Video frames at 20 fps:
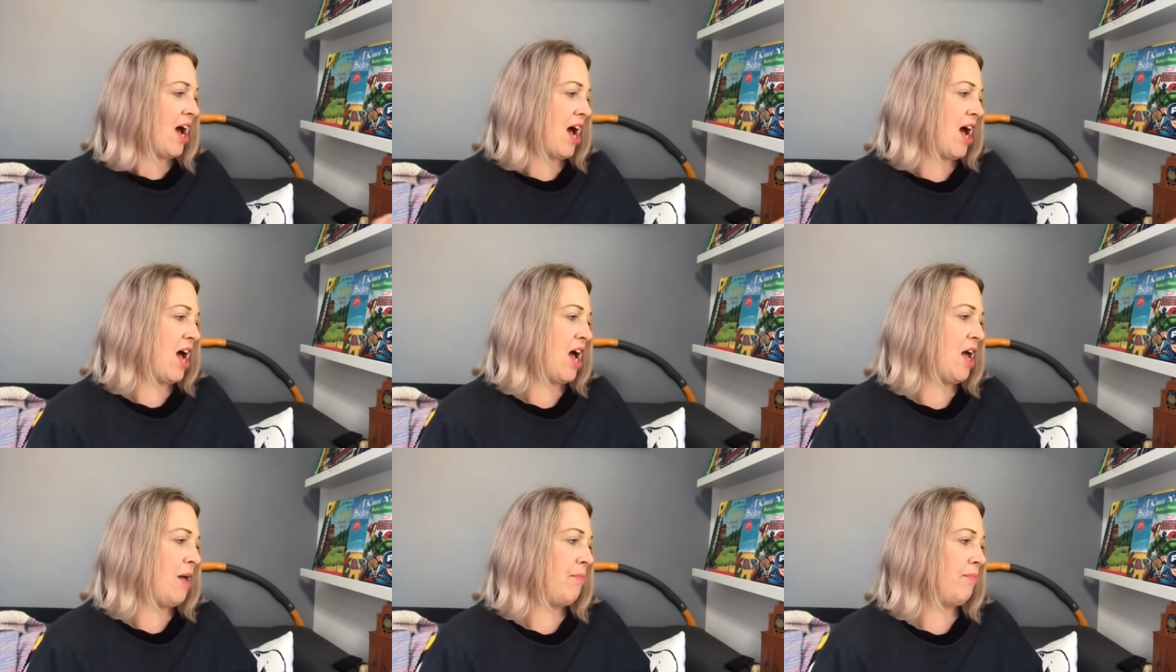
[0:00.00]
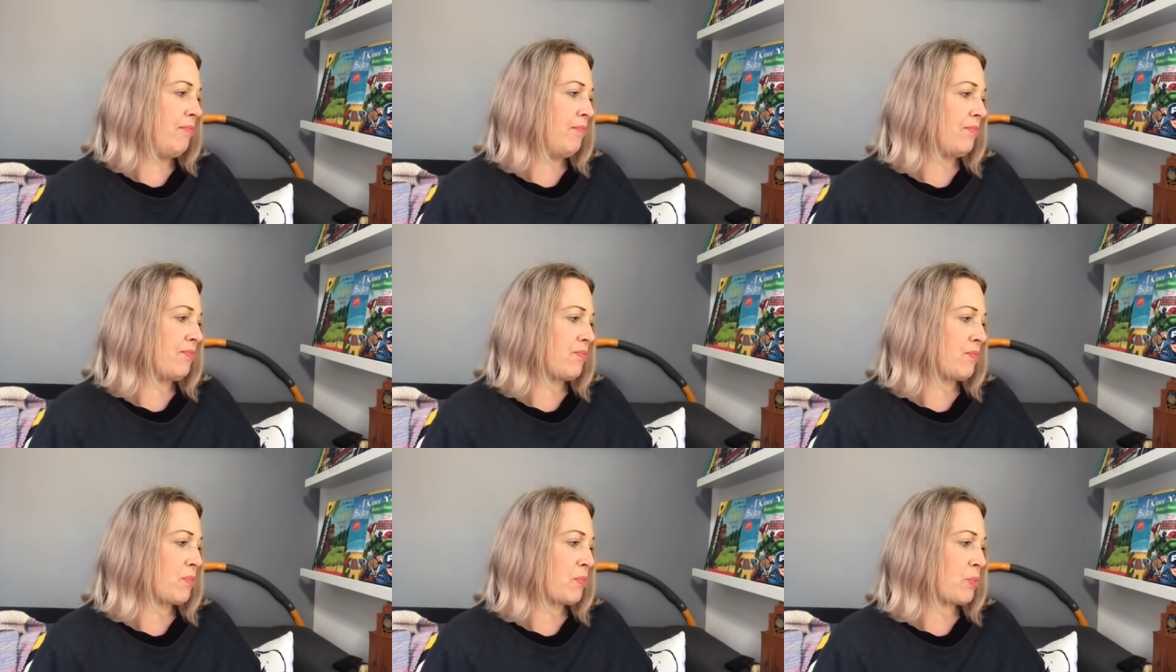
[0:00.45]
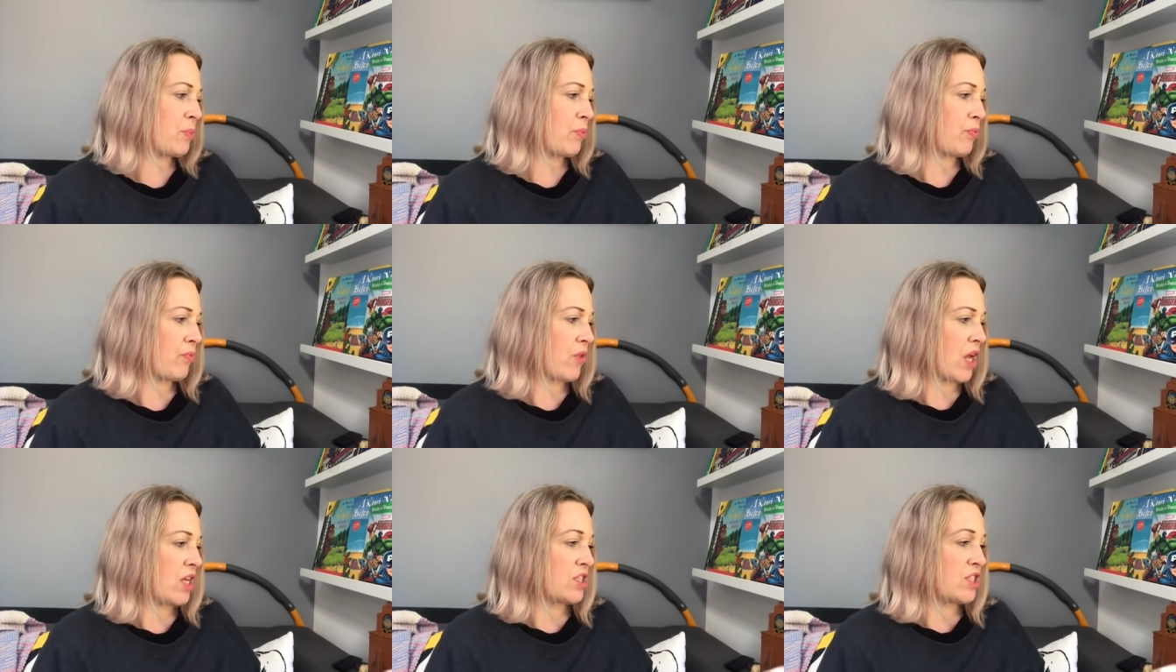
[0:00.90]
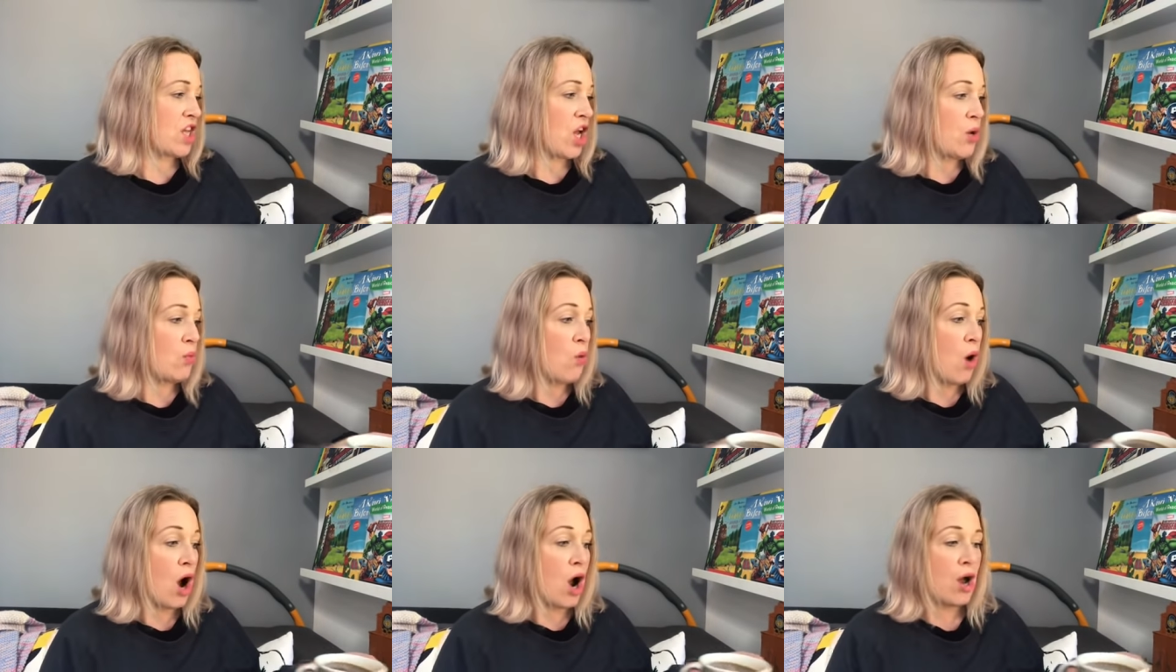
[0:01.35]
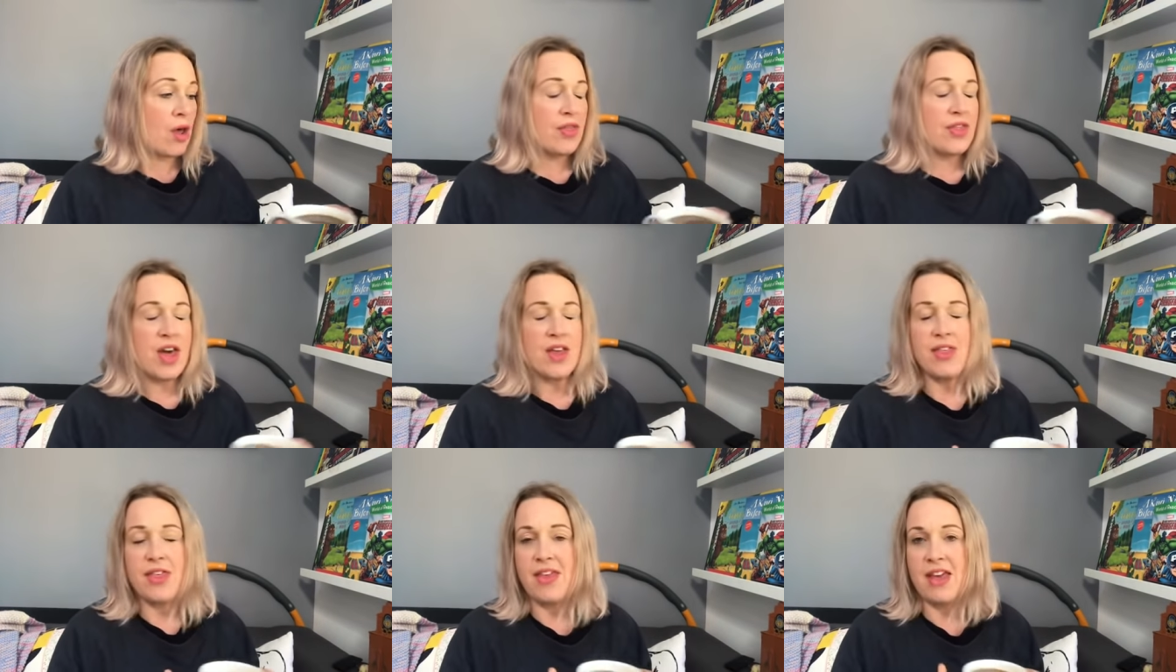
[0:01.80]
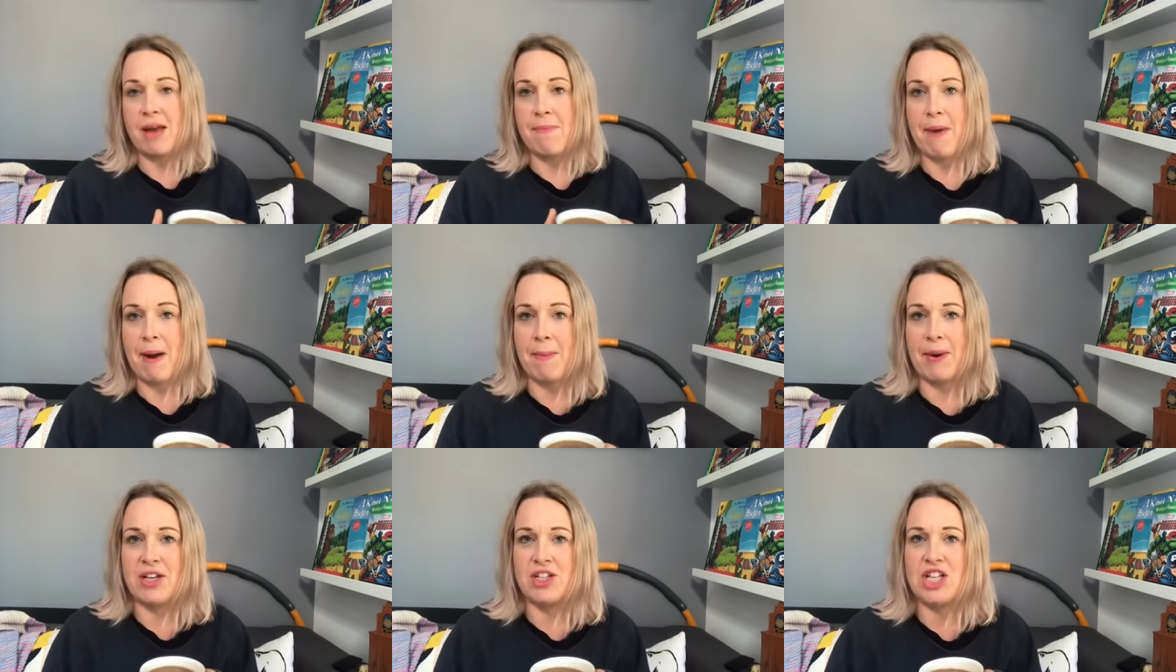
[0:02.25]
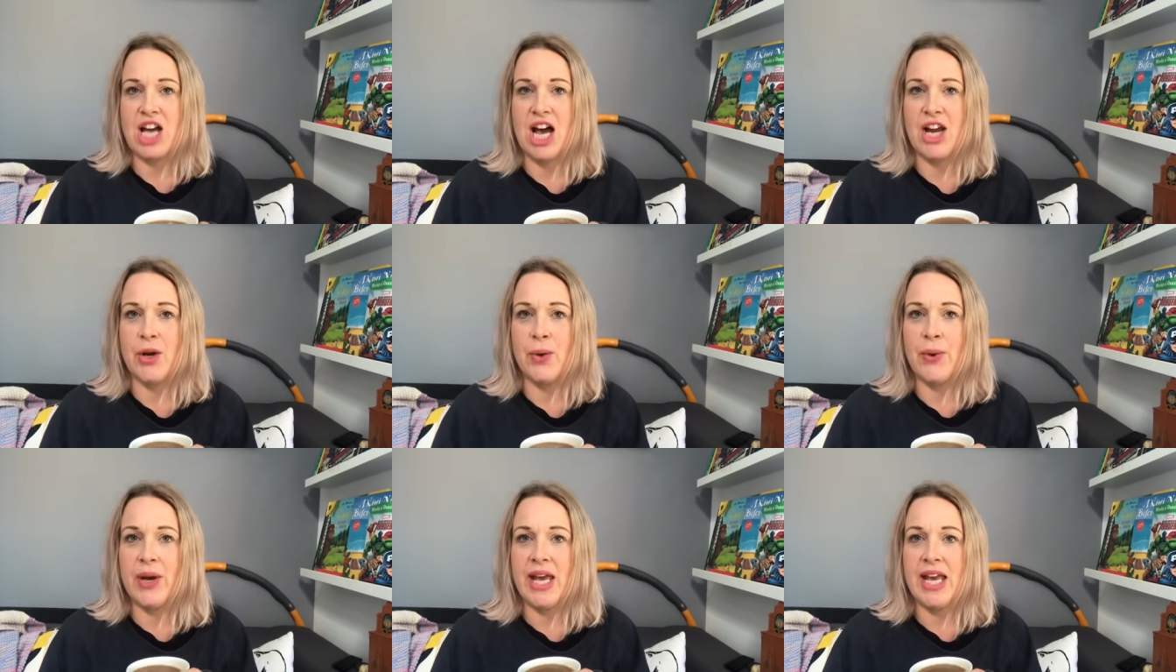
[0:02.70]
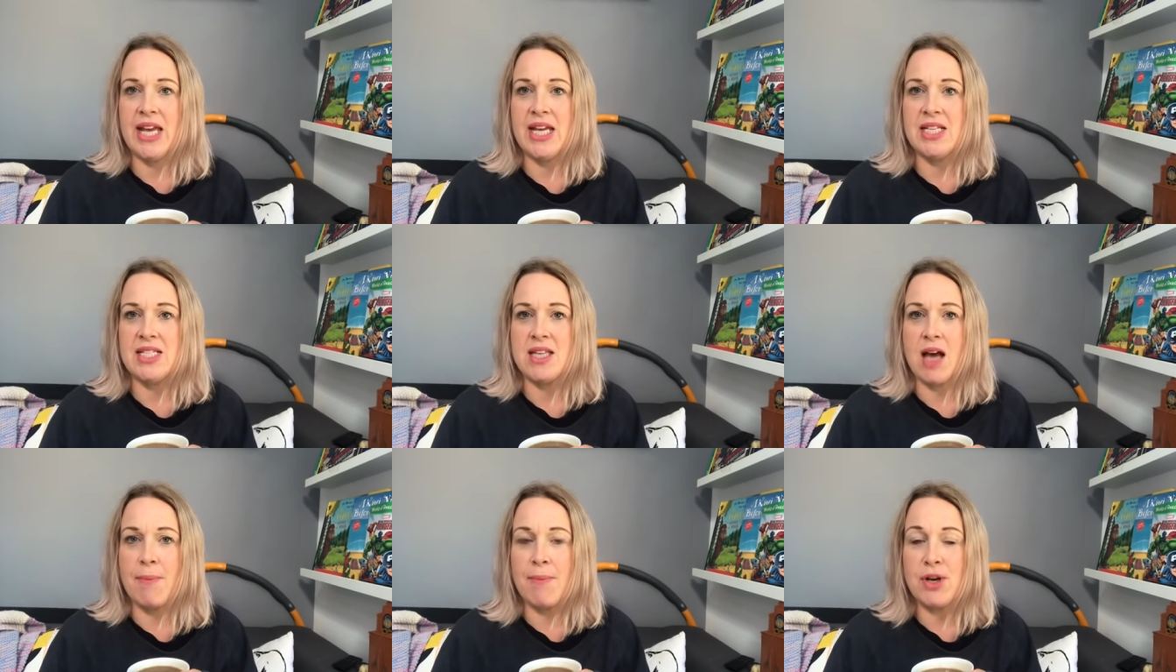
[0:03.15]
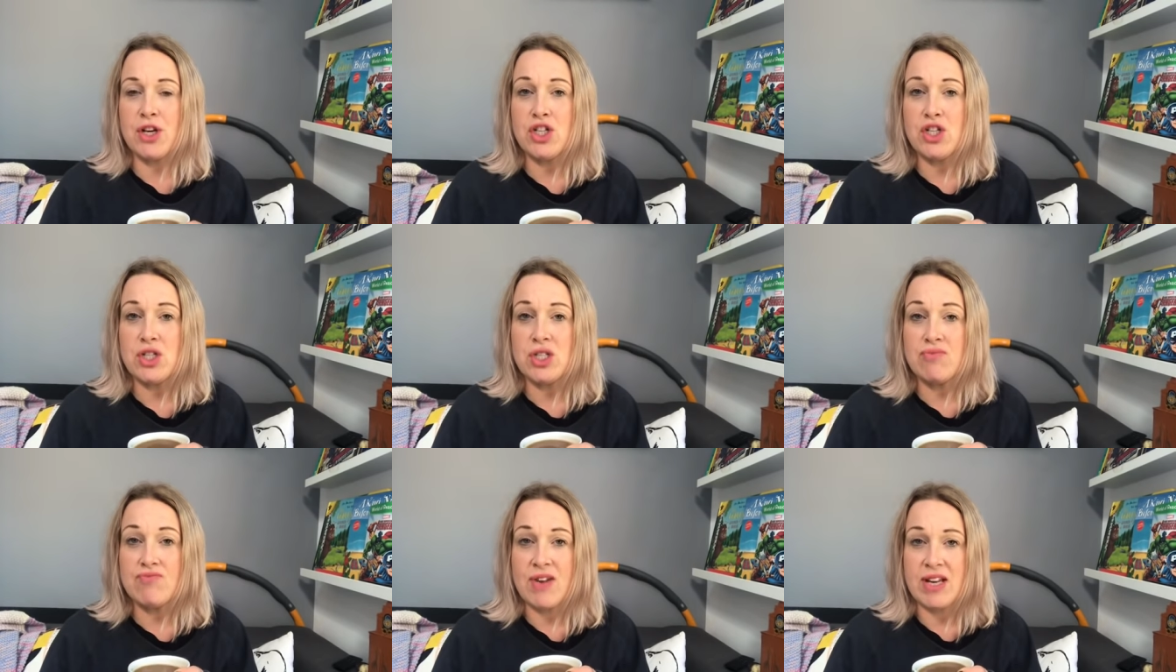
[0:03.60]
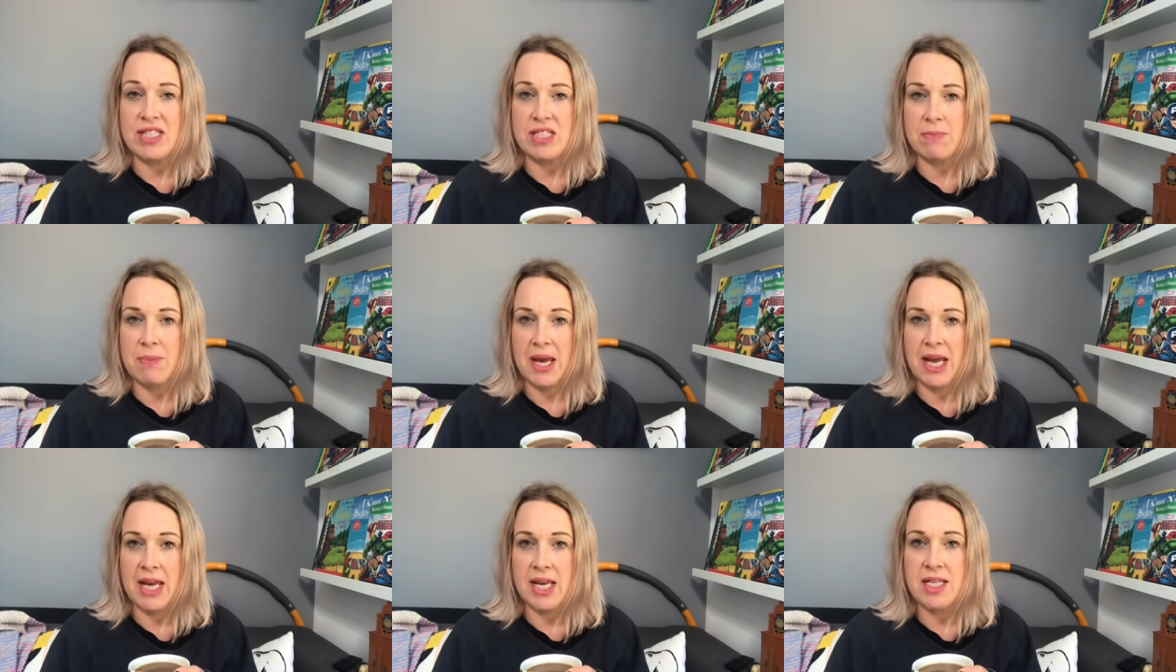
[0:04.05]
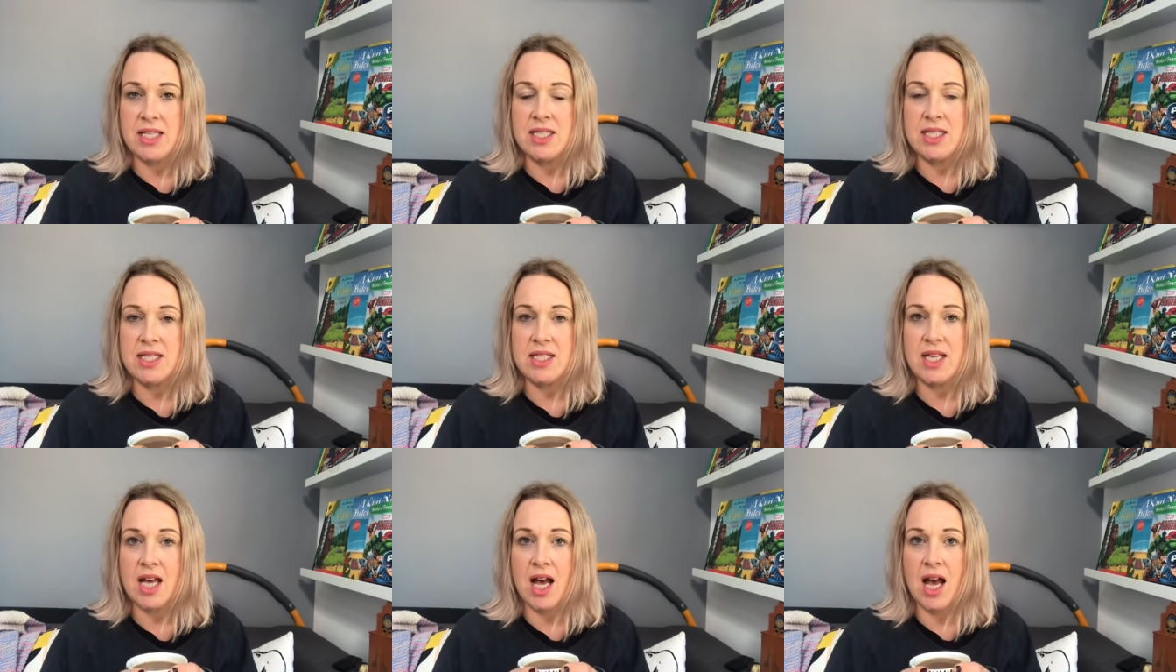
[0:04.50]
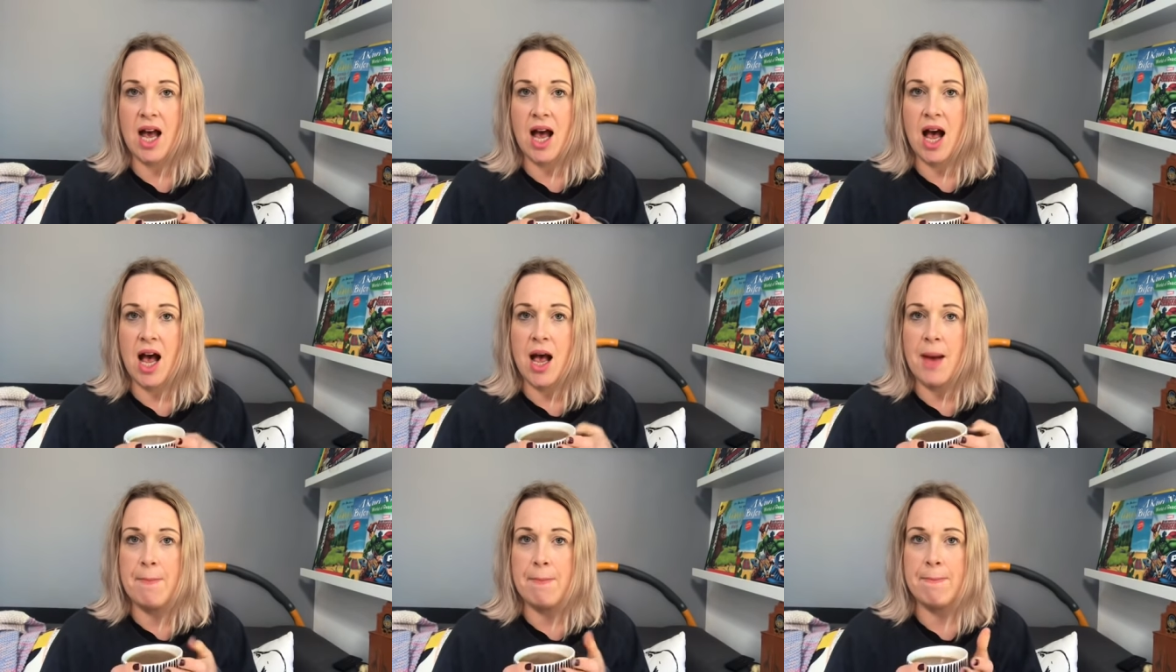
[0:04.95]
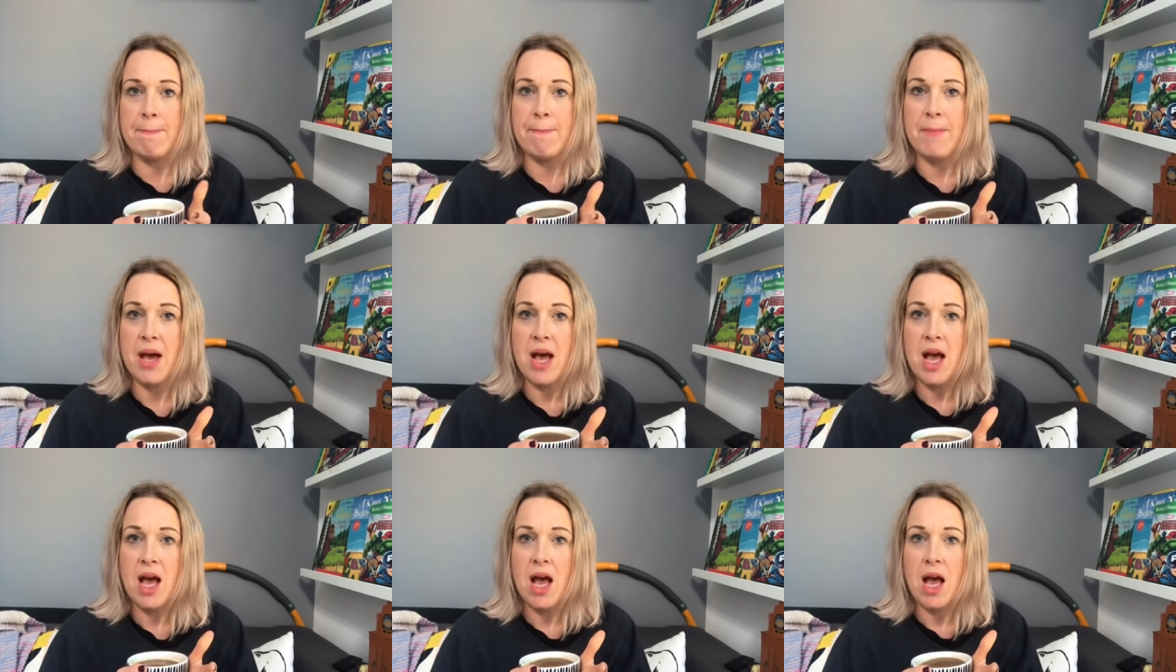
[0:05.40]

Um, so what the other thing about my channel is I'm going to do some recipes um,